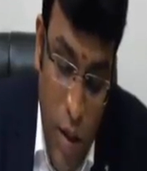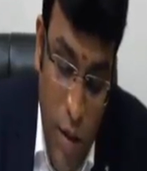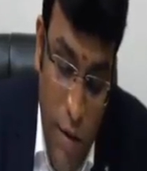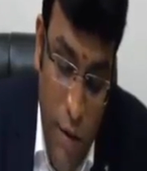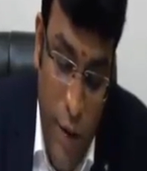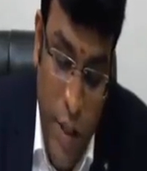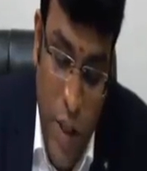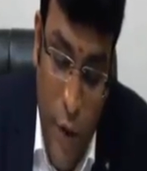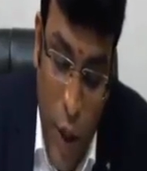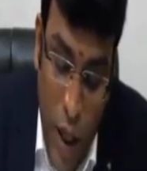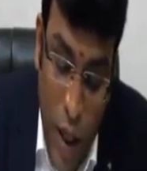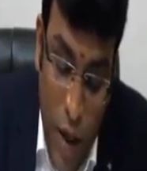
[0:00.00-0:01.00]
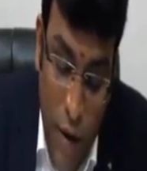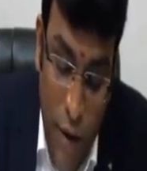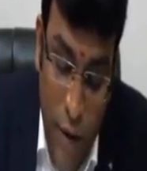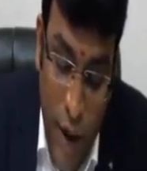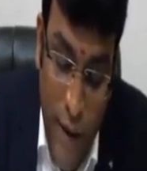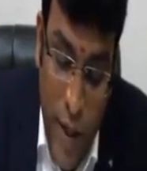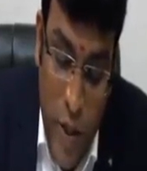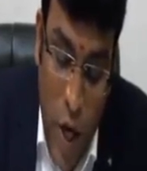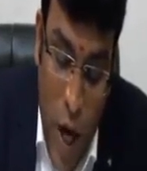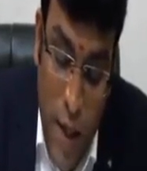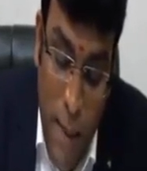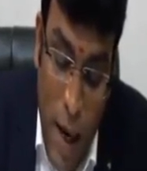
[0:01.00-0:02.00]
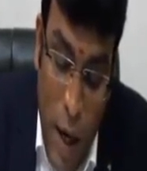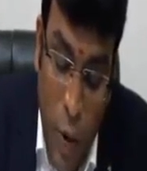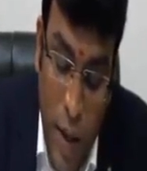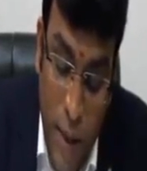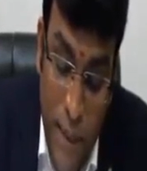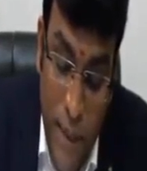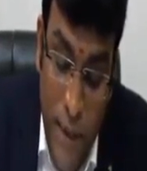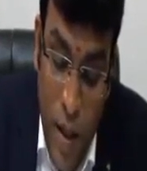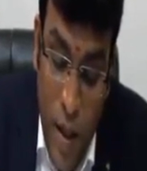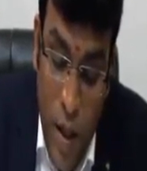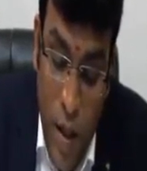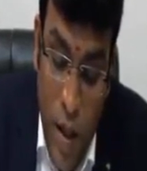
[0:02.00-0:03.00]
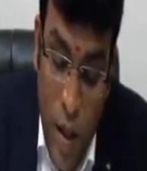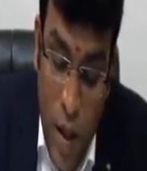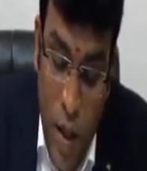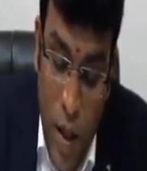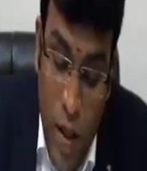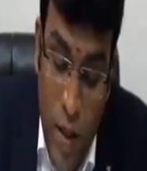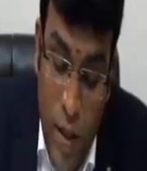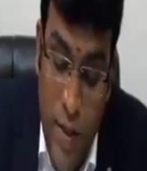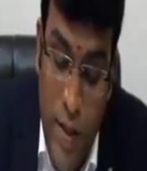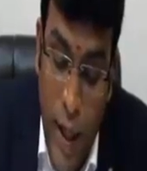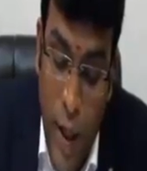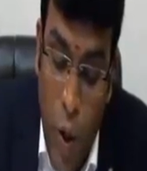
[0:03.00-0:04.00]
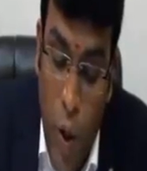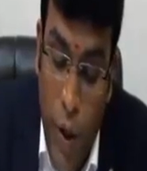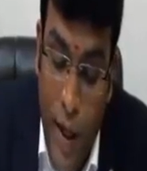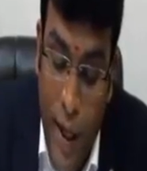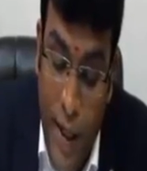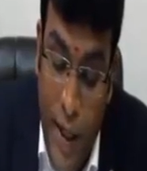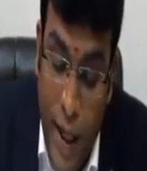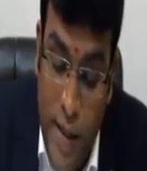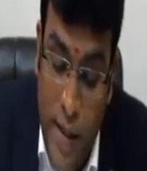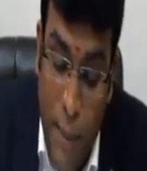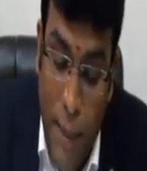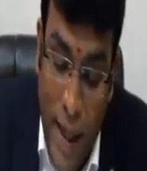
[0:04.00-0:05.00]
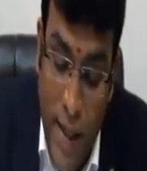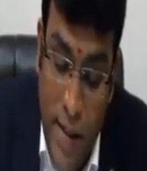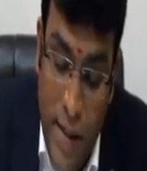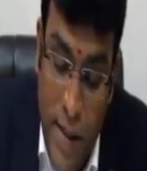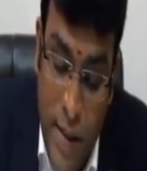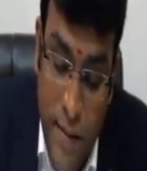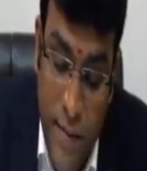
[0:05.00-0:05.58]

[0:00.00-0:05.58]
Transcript: First of all, when we talk about zero rated supplies,